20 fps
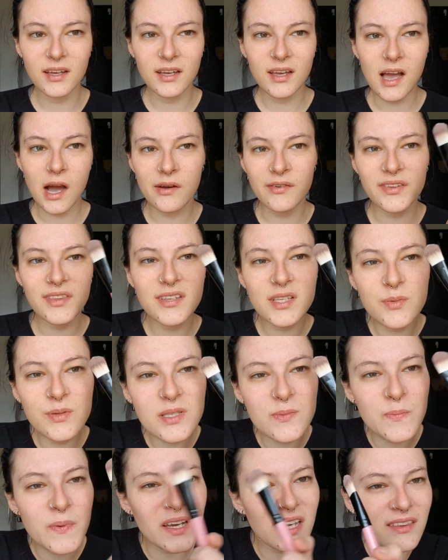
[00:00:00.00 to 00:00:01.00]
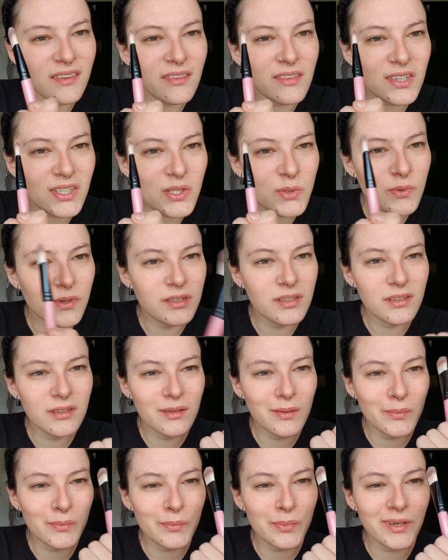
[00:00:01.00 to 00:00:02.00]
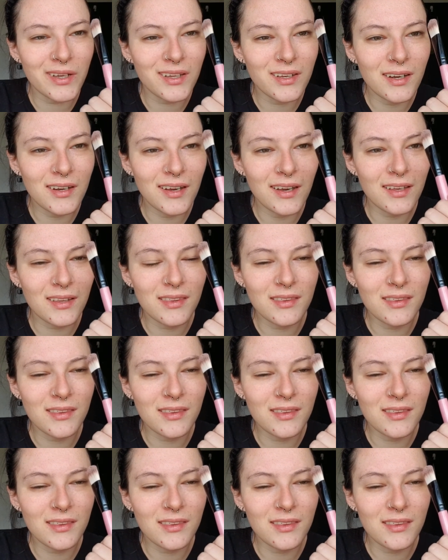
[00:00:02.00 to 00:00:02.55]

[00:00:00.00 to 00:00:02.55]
However, this one's bigger than this one, but I